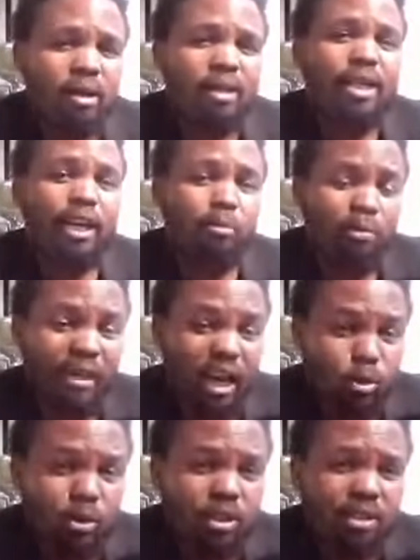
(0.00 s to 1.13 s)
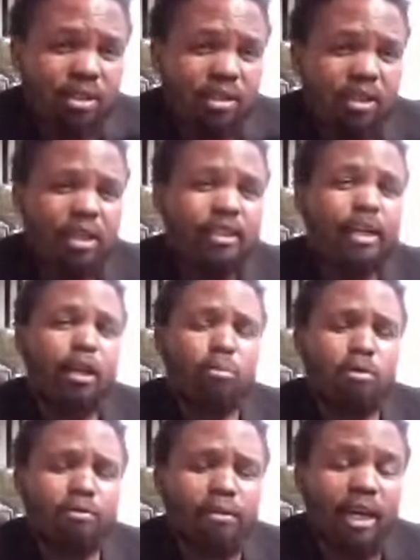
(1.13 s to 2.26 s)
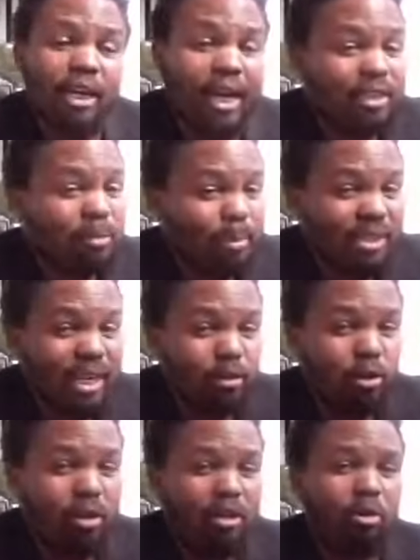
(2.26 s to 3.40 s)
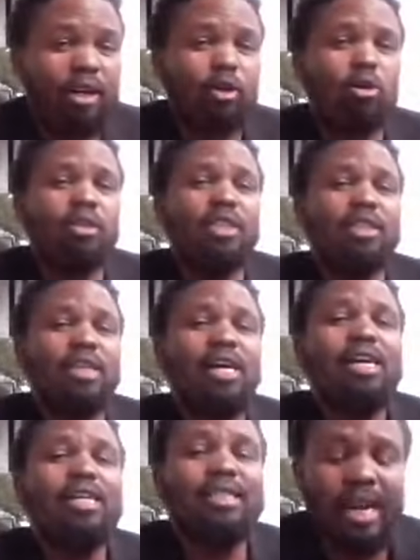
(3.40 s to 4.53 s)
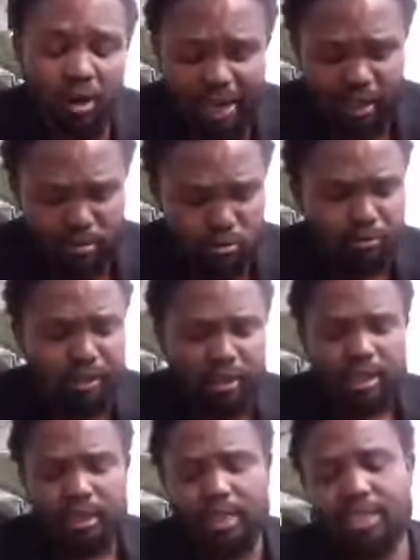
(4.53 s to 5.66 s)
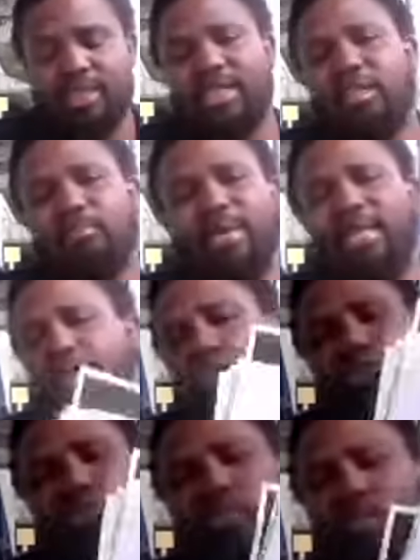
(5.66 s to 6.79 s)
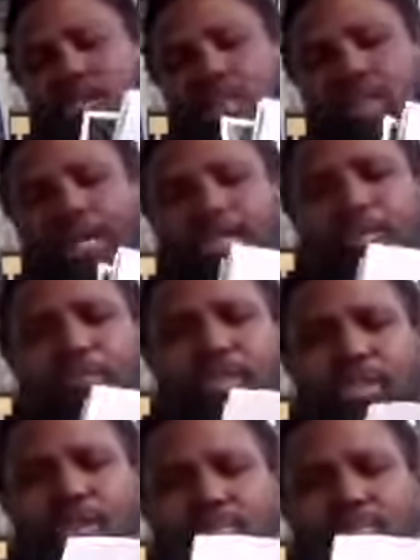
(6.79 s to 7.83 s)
They removed Saudi, they removed 90% local content. Now they are removing, there's a statement they issued, the SABC.